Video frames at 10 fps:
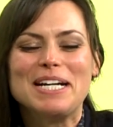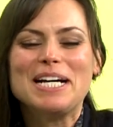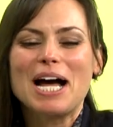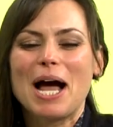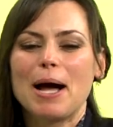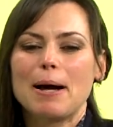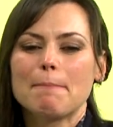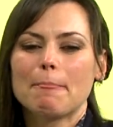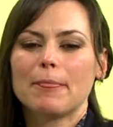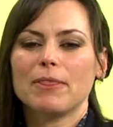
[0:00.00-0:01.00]
Hmm.
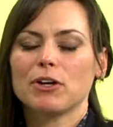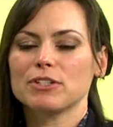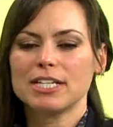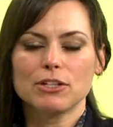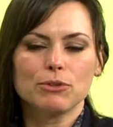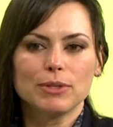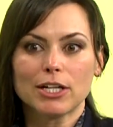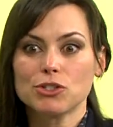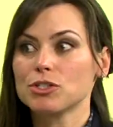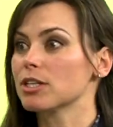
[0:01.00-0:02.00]
Um, they're sitting through
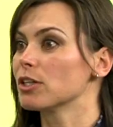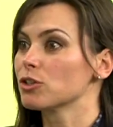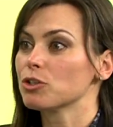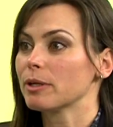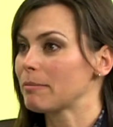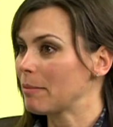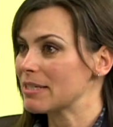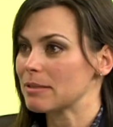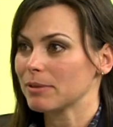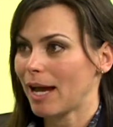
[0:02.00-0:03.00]
lectures. They're doing maybe
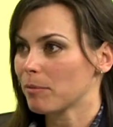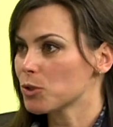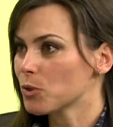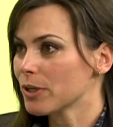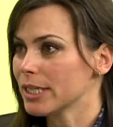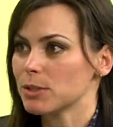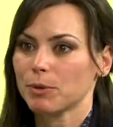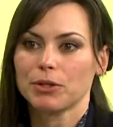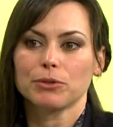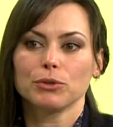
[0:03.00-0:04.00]
some laboratories where
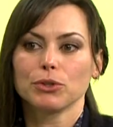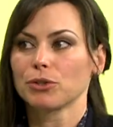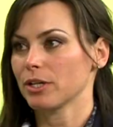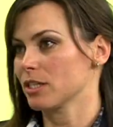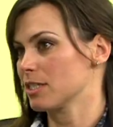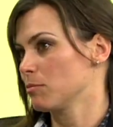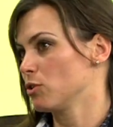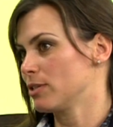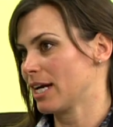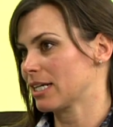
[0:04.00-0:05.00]
they're learning some
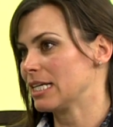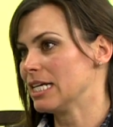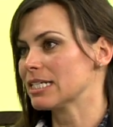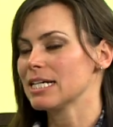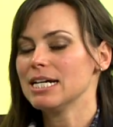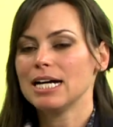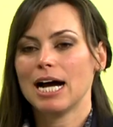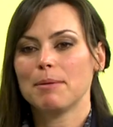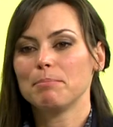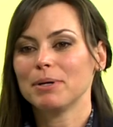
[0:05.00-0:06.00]
new techniques.
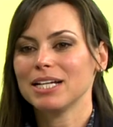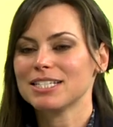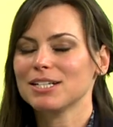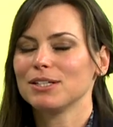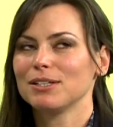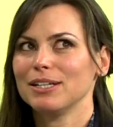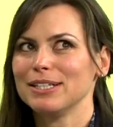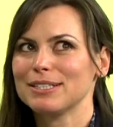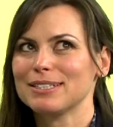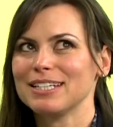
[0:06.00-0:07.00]
Um, but it's a
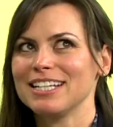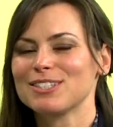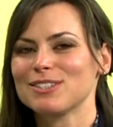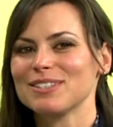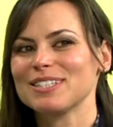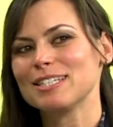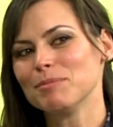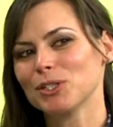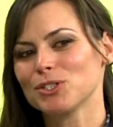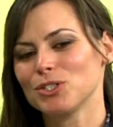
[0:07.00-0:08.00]
it's it's
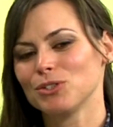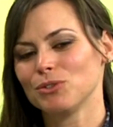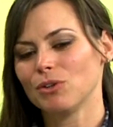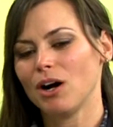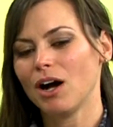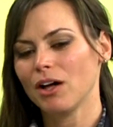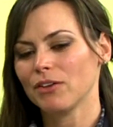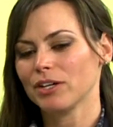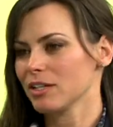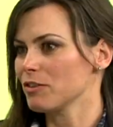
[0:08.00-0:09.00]
similar to
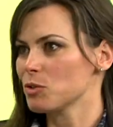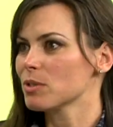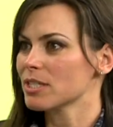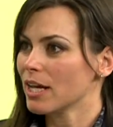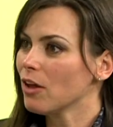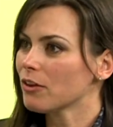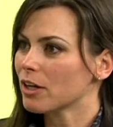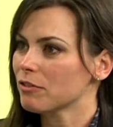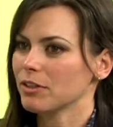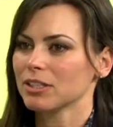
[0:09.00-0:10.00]
other individuals in the
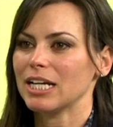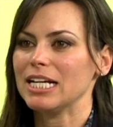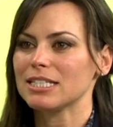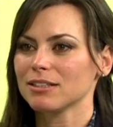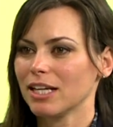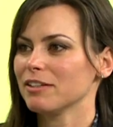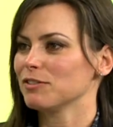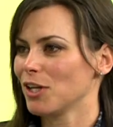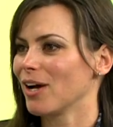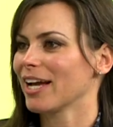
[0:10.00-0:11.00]
healthcare field. It's
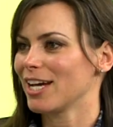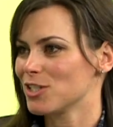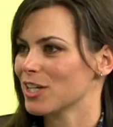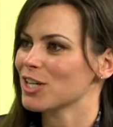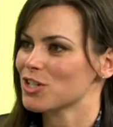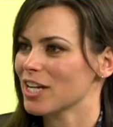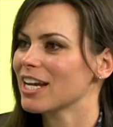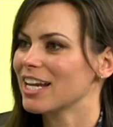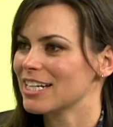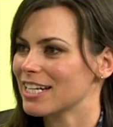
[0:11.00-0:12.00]
lifelong education
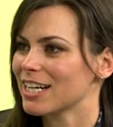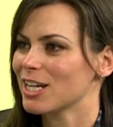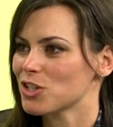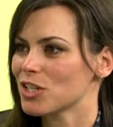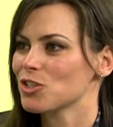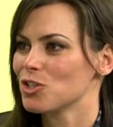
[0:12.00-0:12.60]
and a dedication